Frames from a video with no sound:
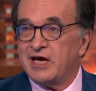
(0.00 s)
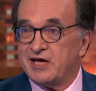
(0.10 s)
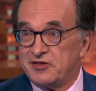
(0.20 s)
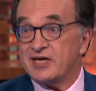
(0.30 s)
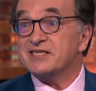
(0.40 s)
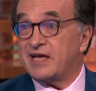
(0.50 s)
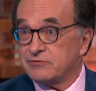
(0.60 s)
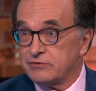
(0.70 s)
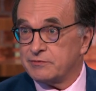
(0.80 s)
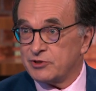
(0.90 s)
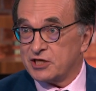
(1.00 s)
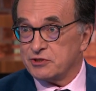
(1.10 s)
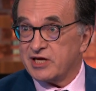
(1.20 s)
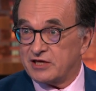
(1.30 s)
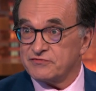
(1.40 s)
And they extended the
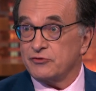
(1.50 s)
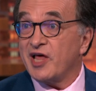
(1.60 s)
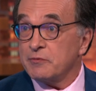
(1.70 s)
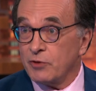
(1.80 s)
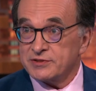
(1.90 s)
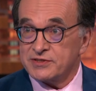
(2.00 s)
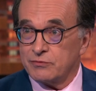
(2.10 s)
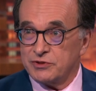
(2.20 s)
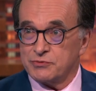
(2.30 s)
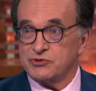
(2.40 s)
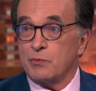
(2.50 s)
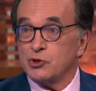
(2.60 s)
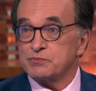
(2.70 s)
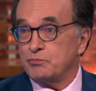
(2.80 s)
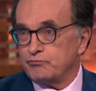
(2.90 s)
production cuts for 9 months, which was the
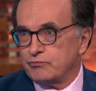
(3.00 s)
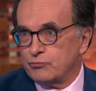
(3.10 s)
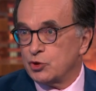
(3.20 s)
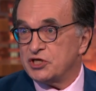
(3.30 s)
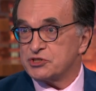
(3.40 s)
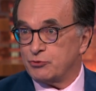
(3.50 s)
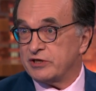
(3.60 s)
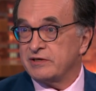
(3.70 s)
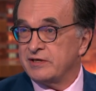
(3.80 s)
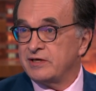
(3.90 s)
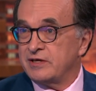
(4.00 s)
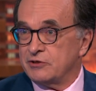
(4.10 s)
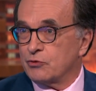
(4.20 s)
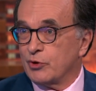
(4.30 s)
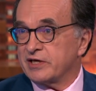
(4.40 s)
most bullish way,
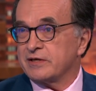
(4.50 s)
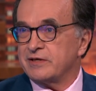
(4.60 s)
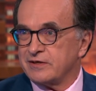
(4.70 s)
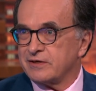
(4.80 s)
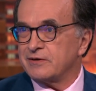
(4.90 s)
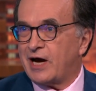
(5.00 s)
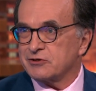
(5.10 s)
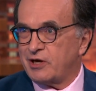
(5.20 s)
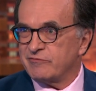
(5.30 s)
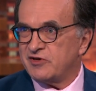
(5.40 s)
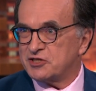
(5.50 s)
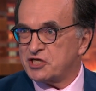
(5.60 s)
in a way, outcome of the